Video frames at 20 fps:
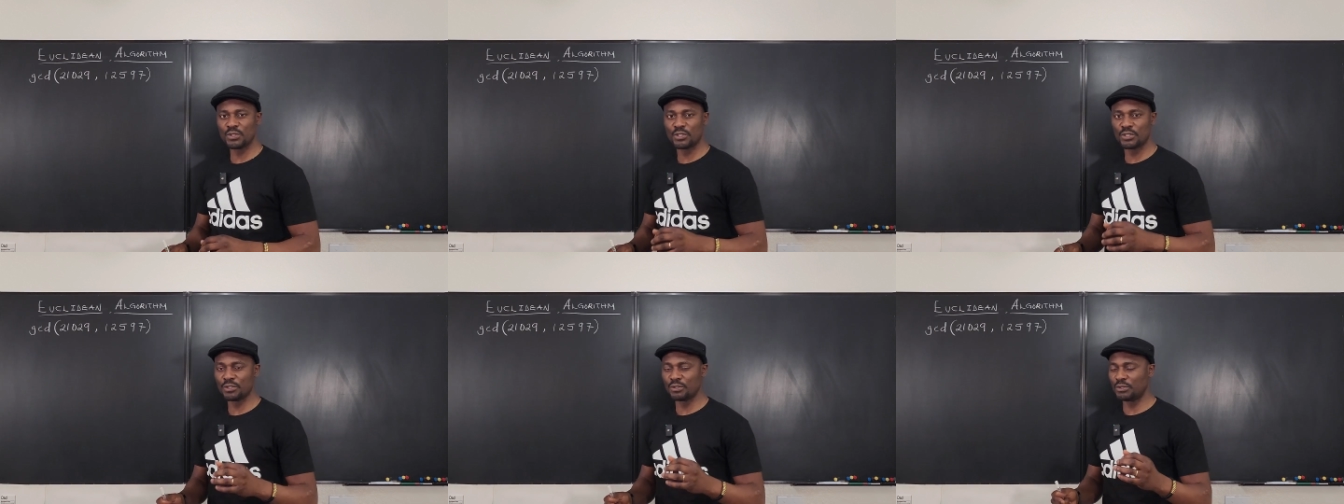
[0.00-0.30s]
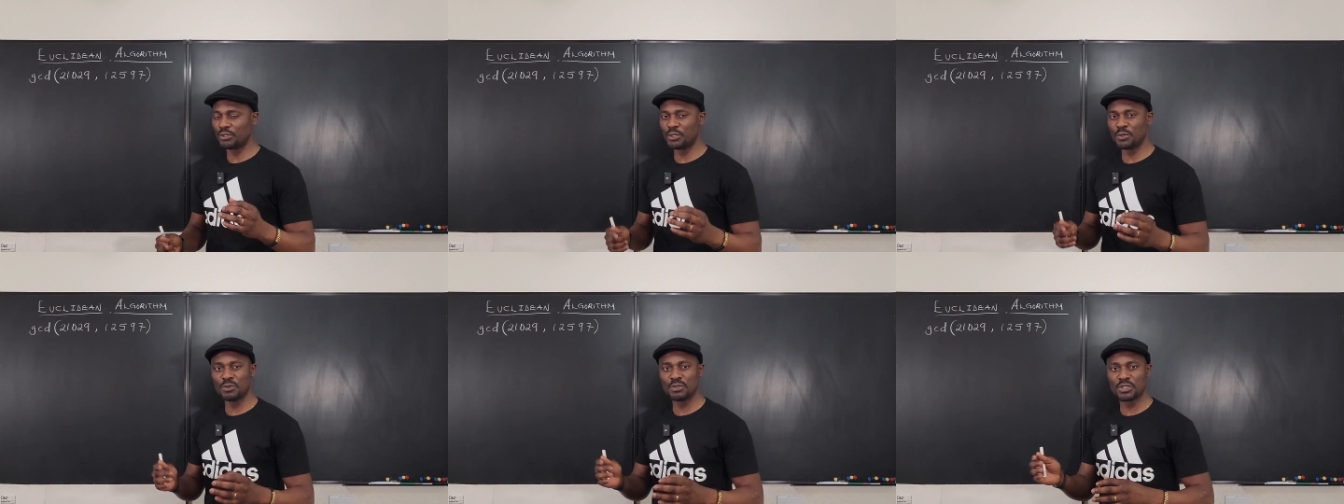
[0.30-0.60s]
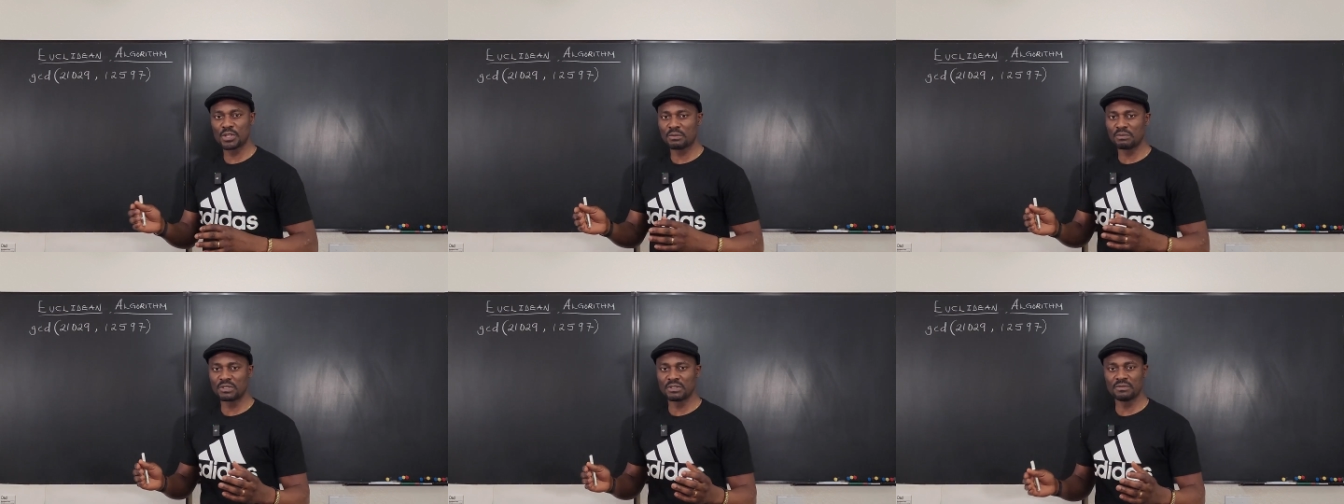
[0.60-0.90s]
to do
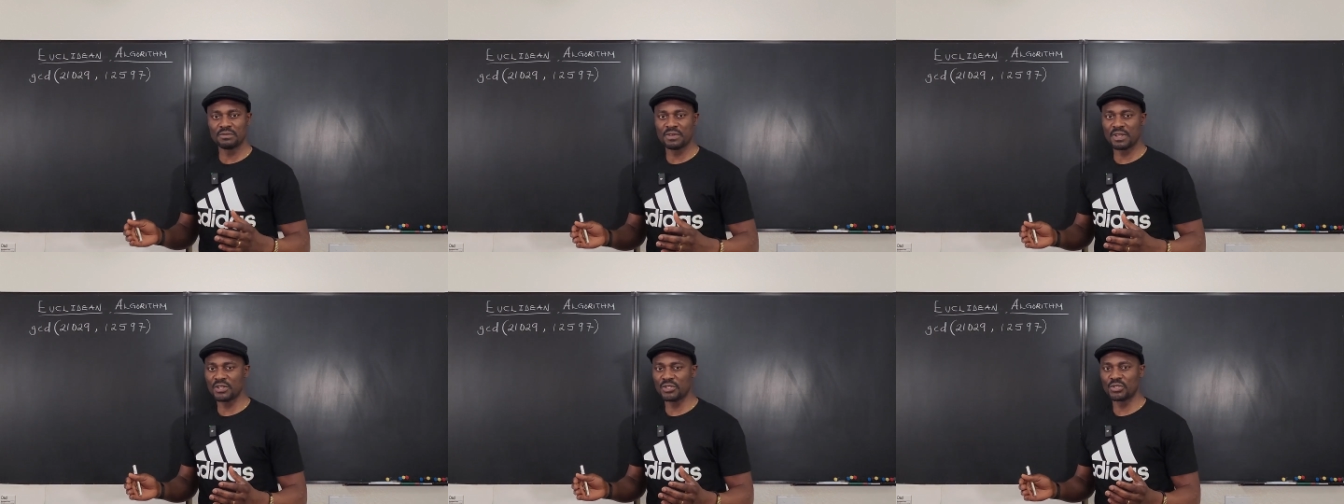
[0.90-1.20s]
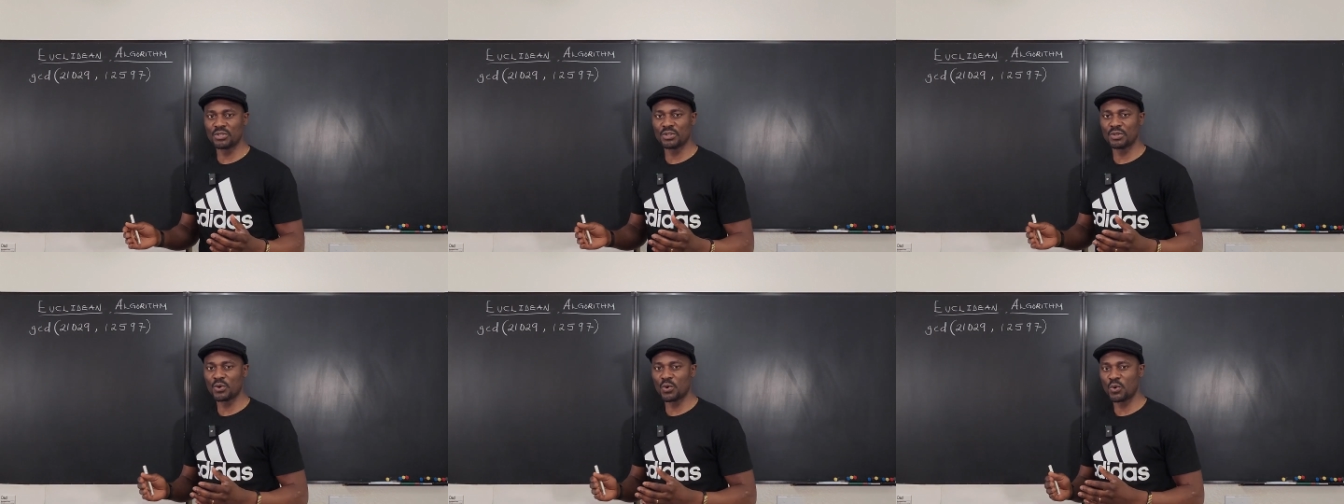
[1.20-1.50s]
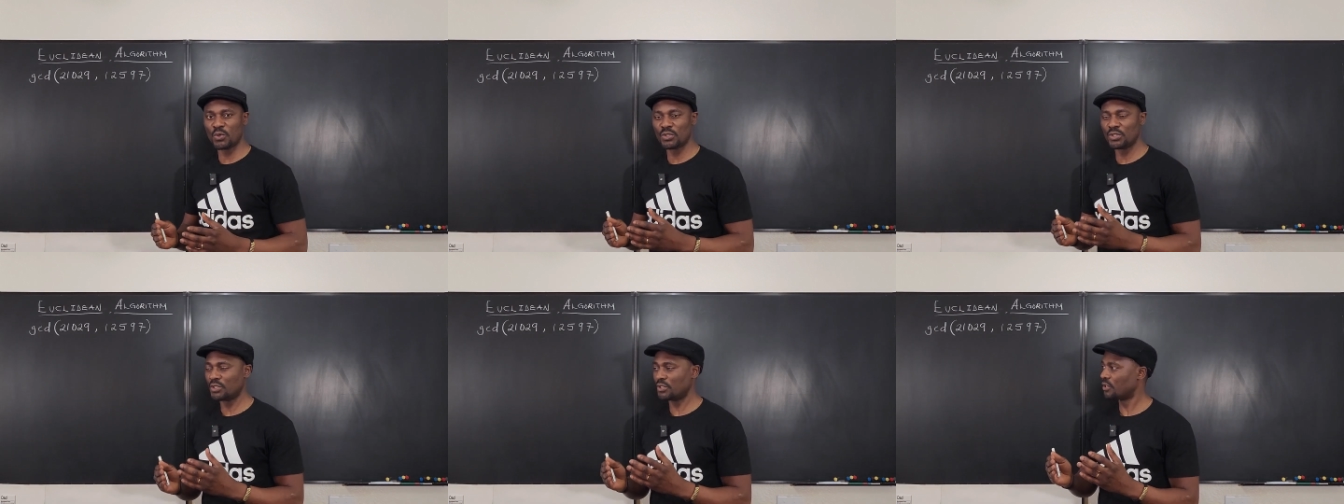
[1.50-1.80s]
some division
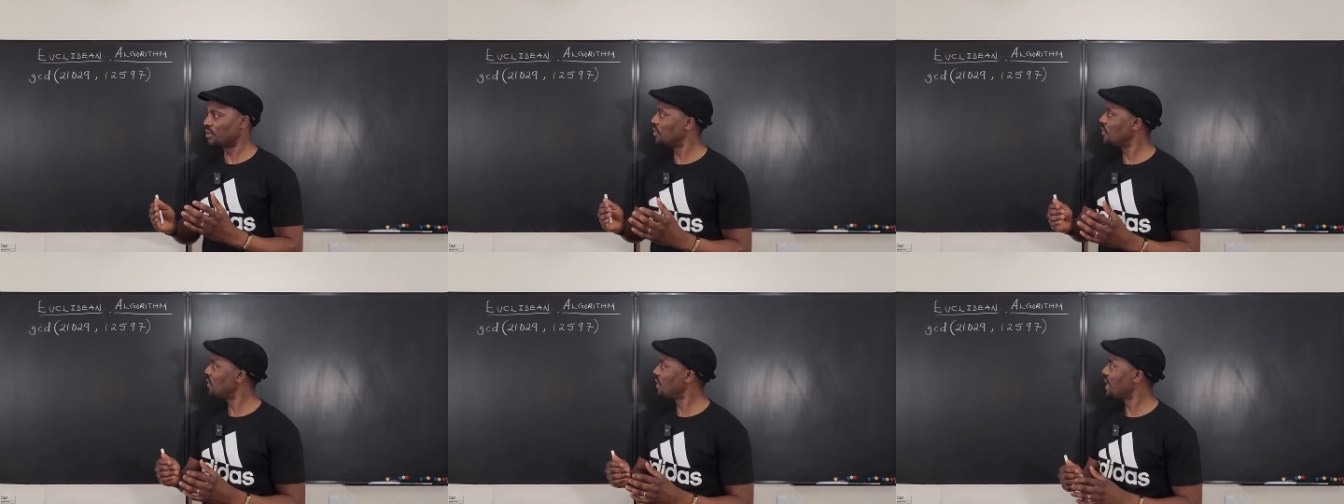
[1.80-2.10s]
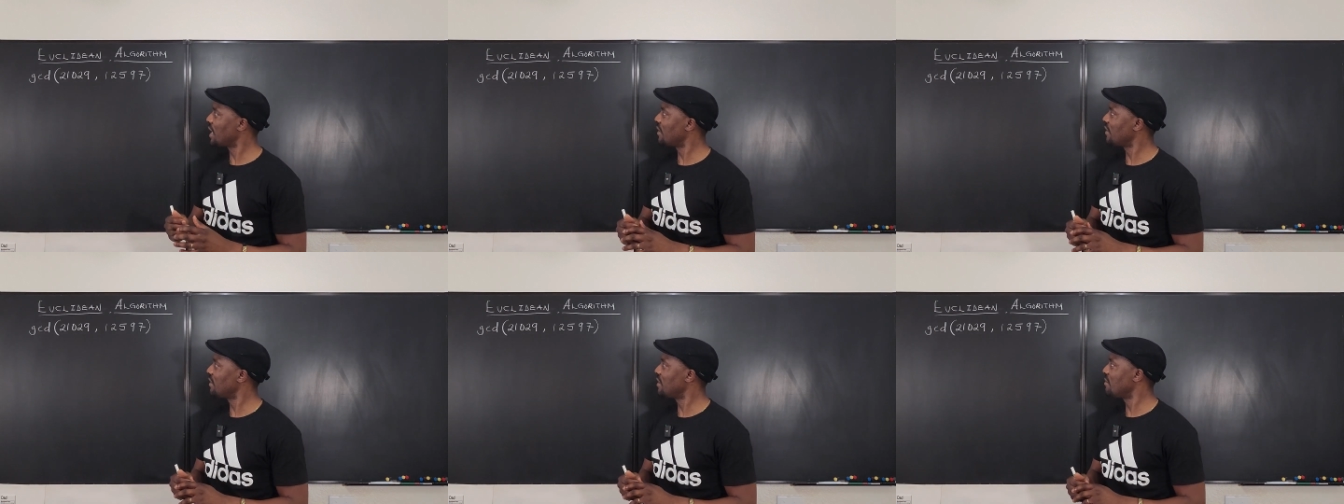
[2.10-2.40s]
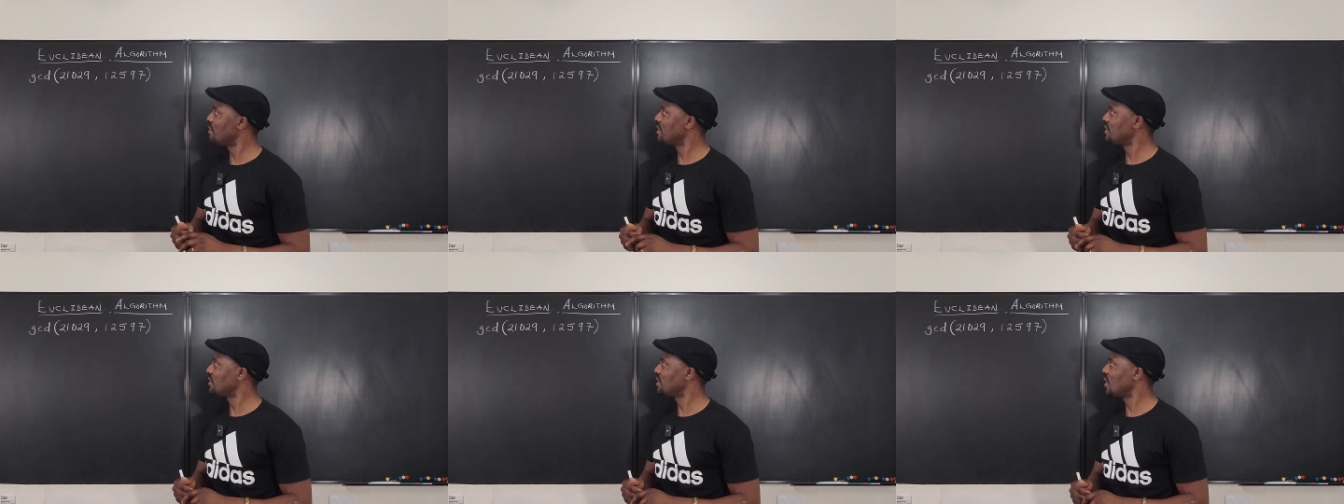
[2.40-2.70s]
or just look at
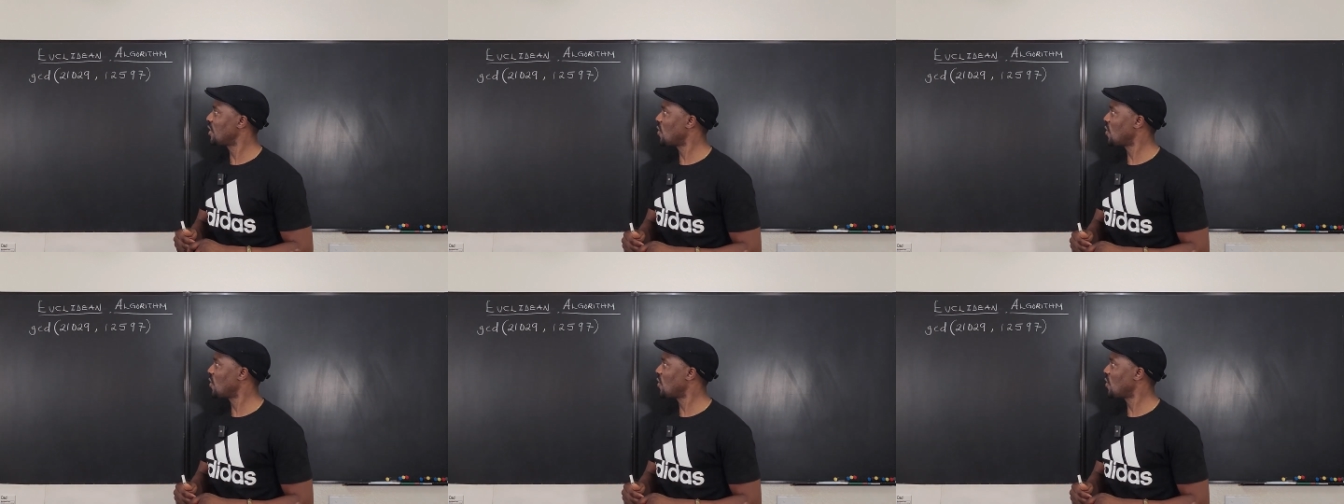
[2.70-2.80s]
them and say,